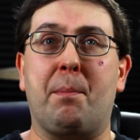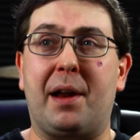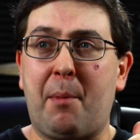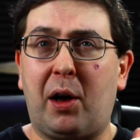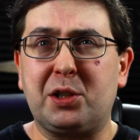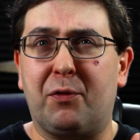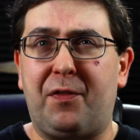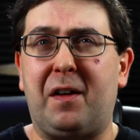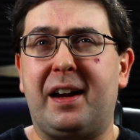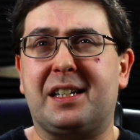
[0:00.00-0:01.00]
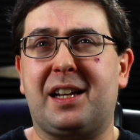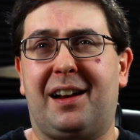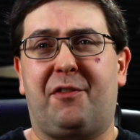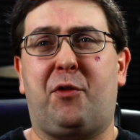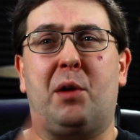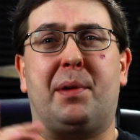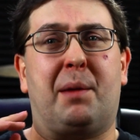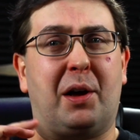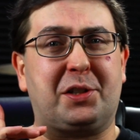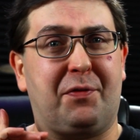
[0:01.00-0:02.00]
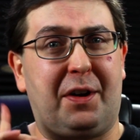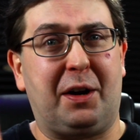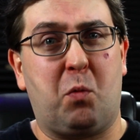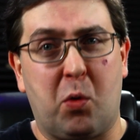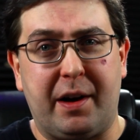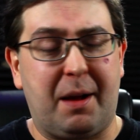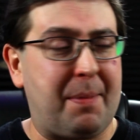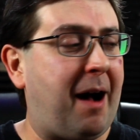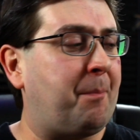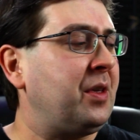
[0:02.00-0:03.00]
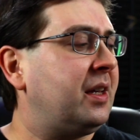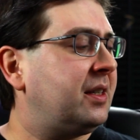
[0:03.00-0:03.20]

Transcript: but I'm also very excited for, but I'm also very worried about.